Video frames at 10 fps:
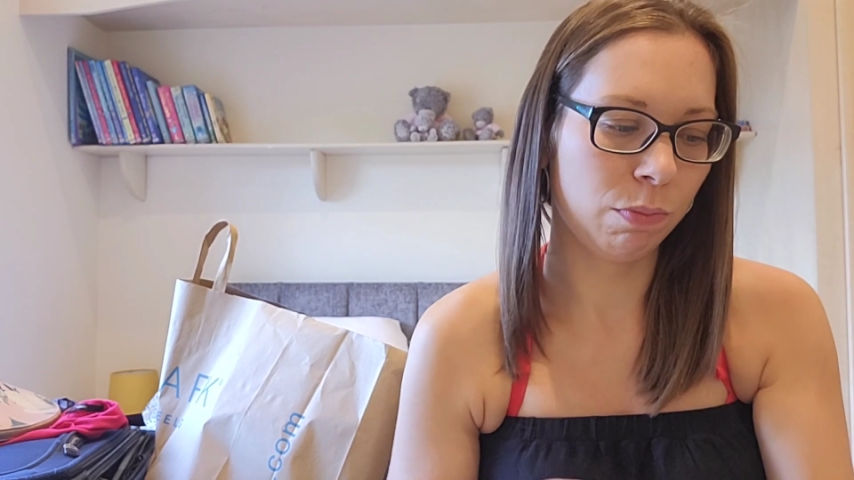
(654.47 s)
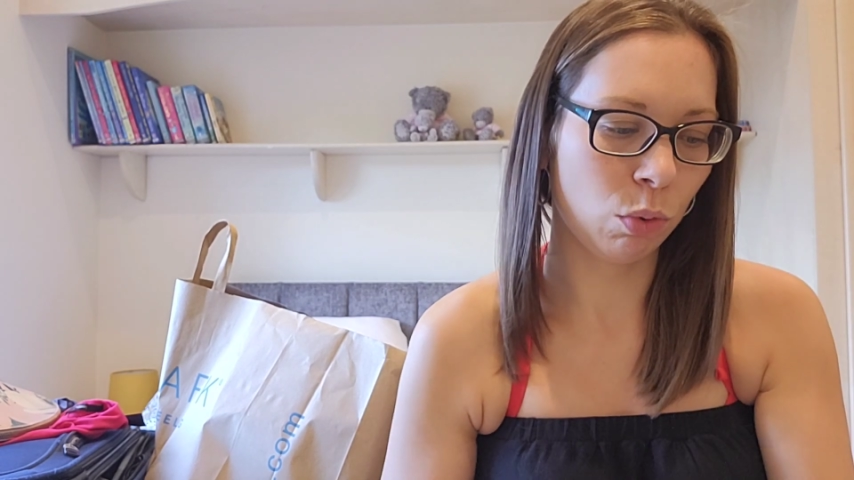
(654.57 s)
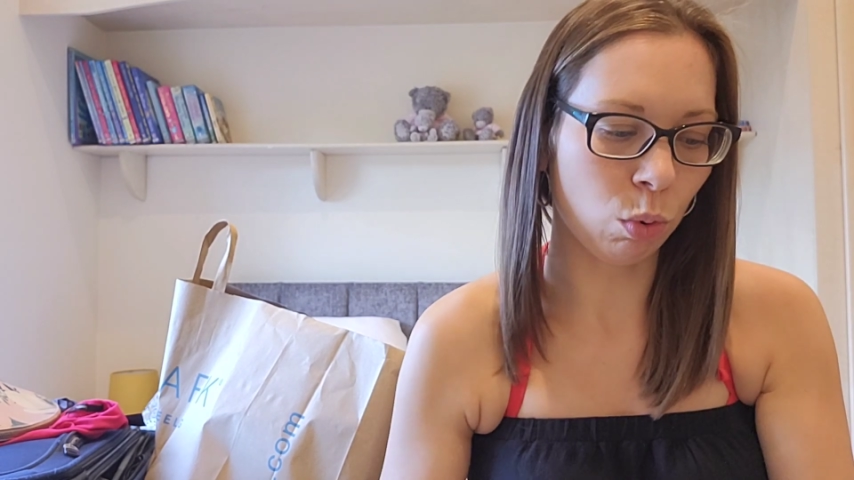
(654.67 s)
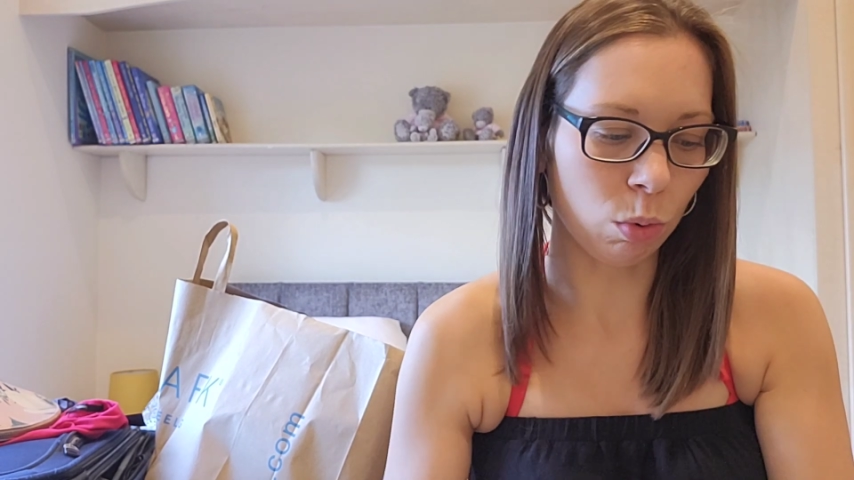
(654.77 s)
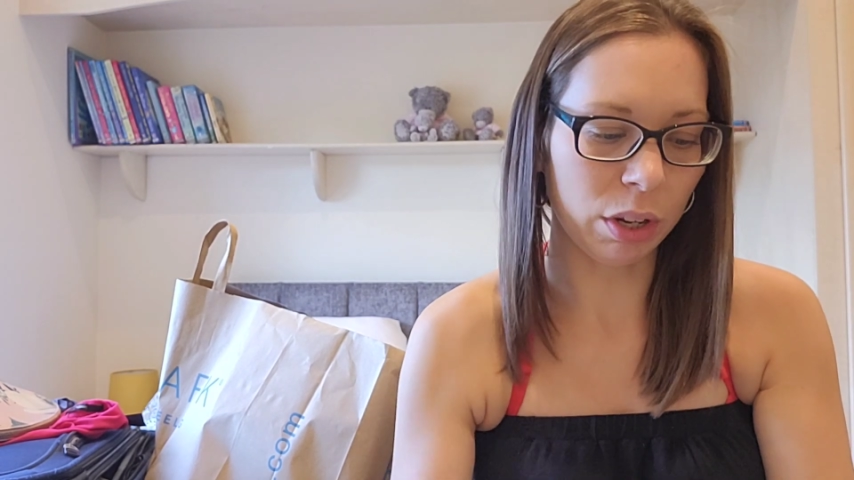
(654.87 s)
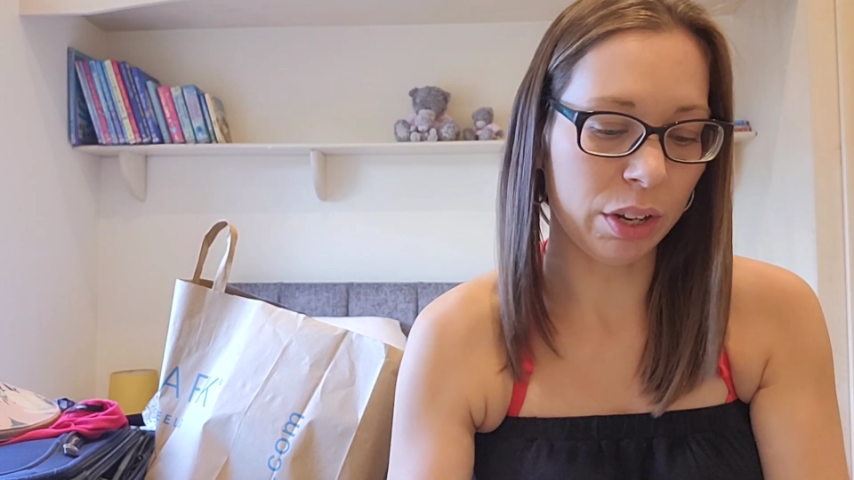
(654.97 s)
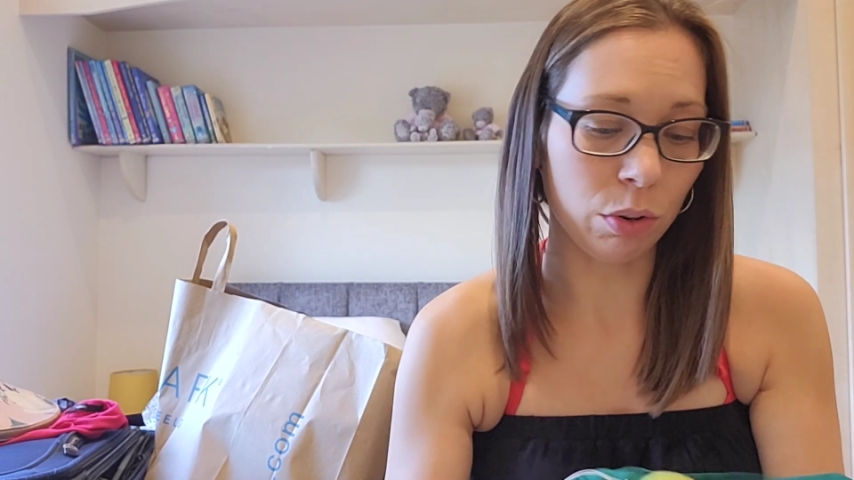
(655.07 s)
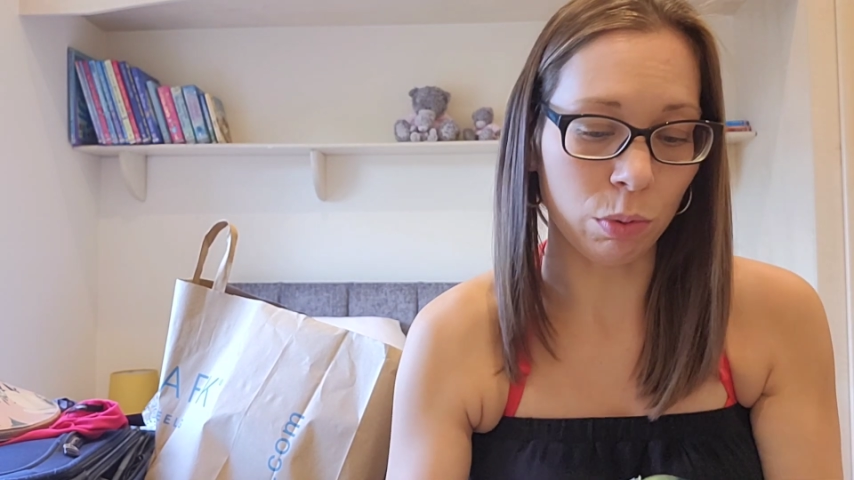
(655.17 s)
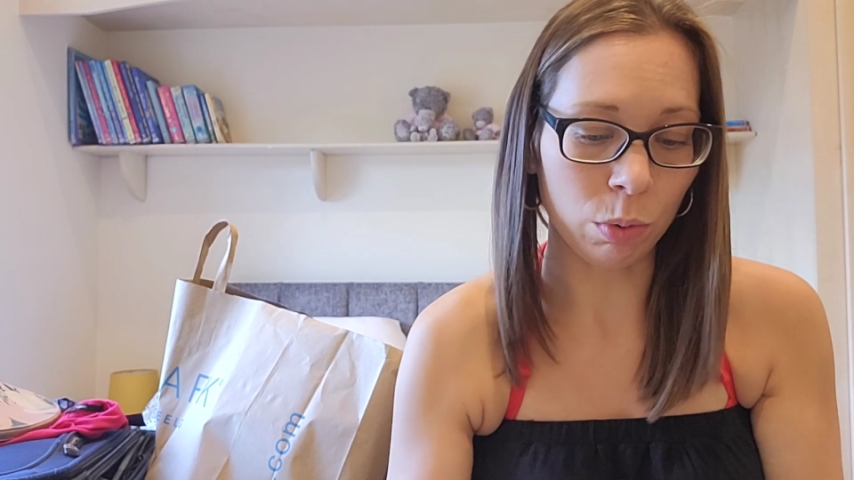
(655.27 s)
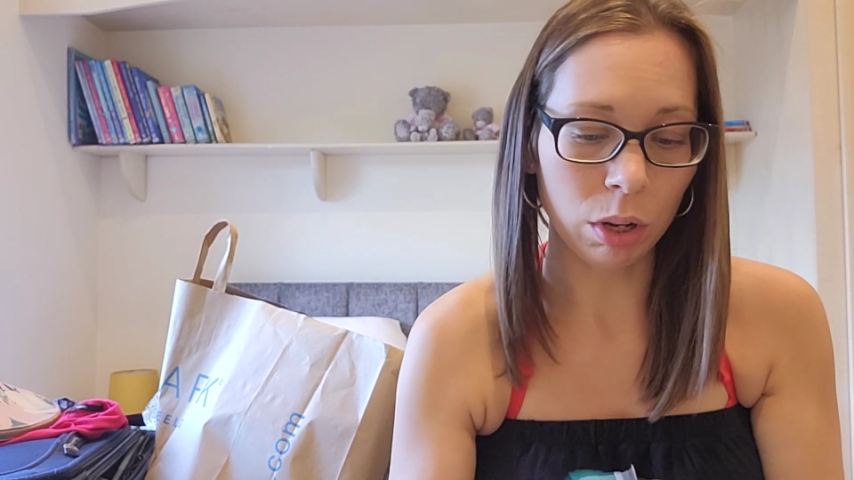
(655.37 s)
all in
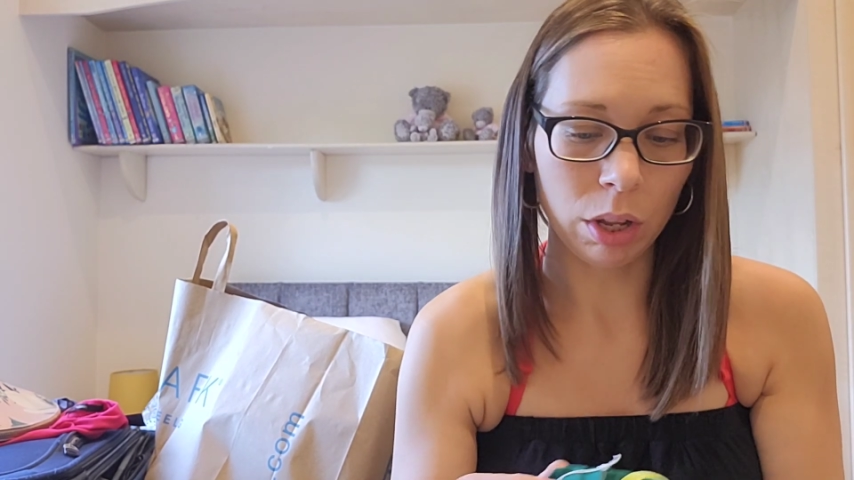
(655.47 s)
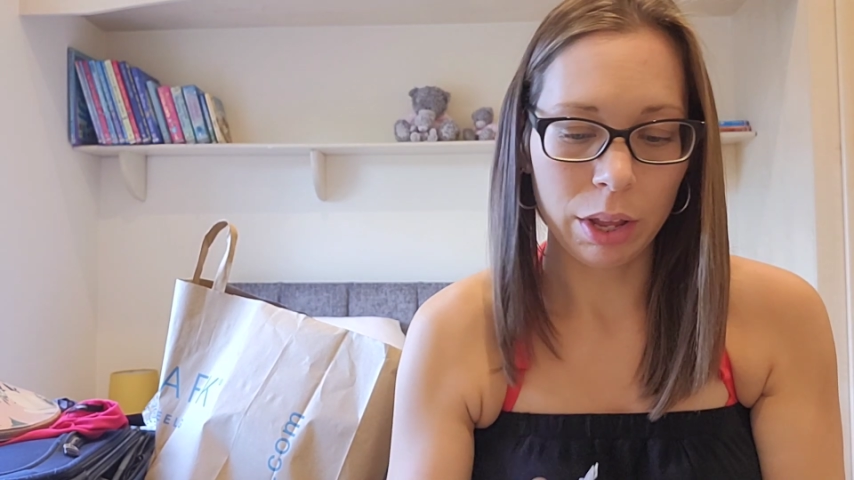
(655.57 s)
all,